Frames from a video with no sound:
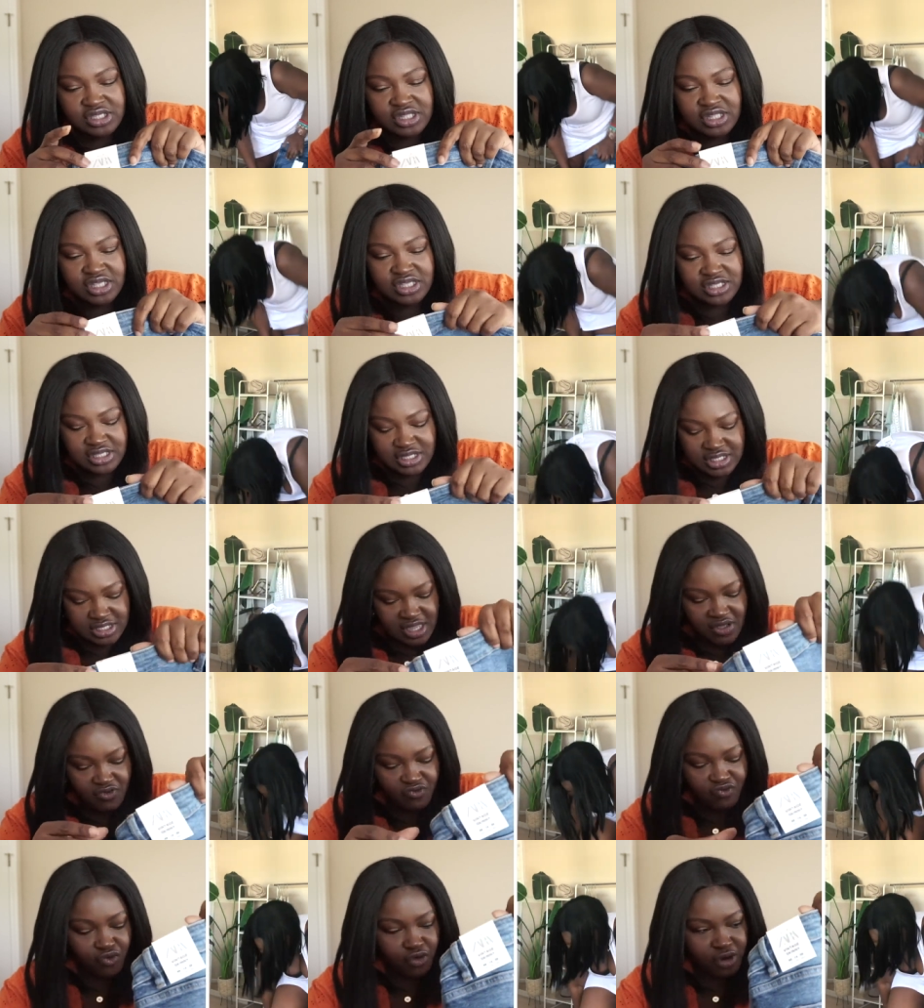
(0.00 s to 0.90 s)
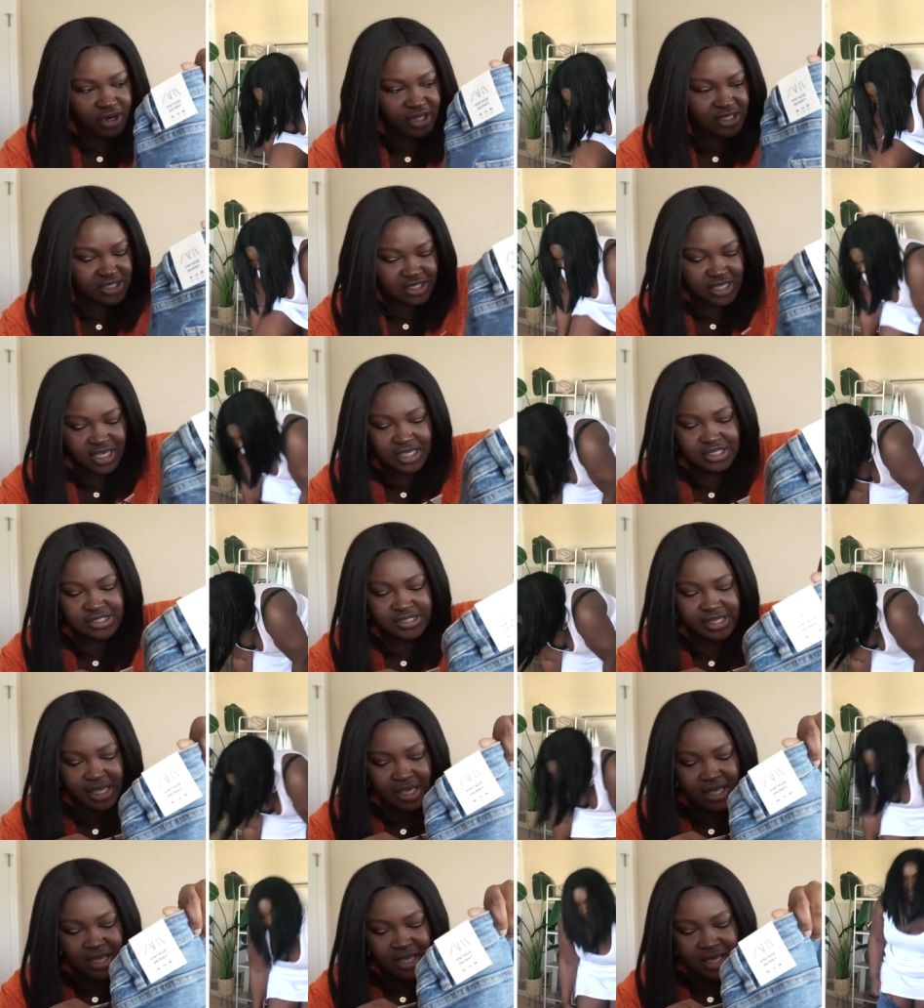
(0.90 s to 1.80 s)
to this, this is a 46.
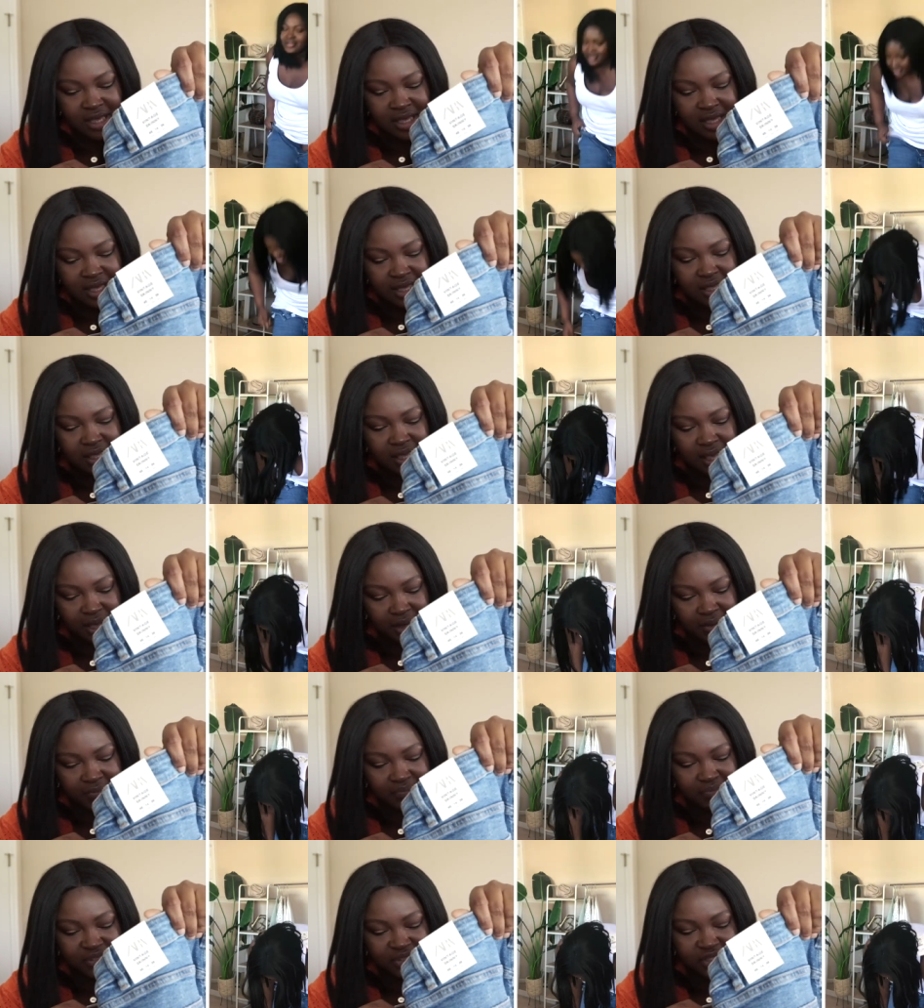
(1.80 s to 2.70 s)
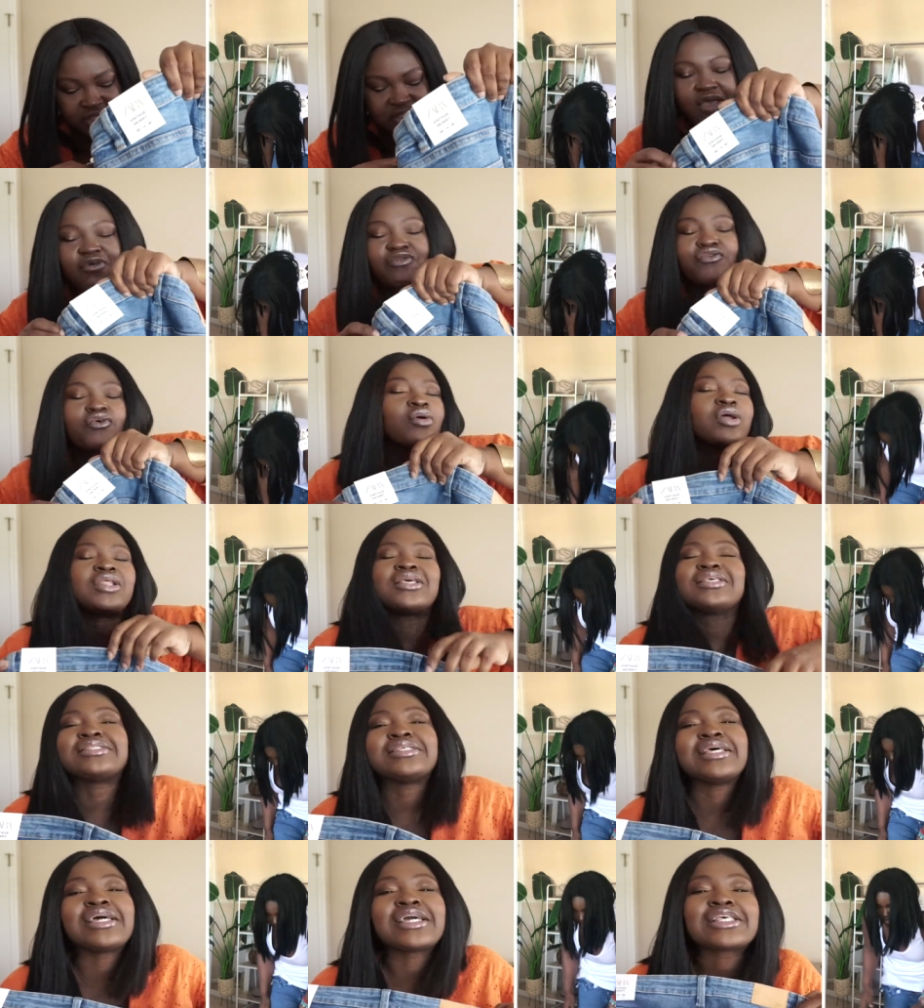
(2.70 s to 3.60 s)
Yep, this is a
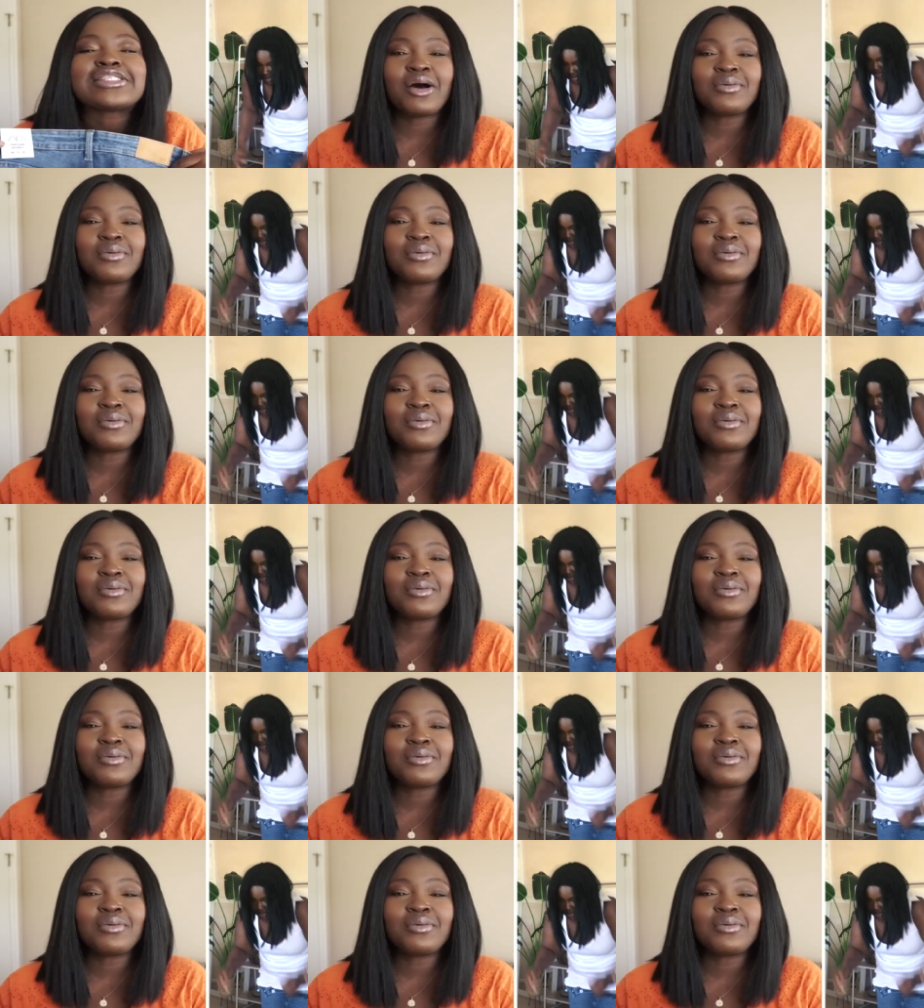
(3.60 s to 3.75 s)
46.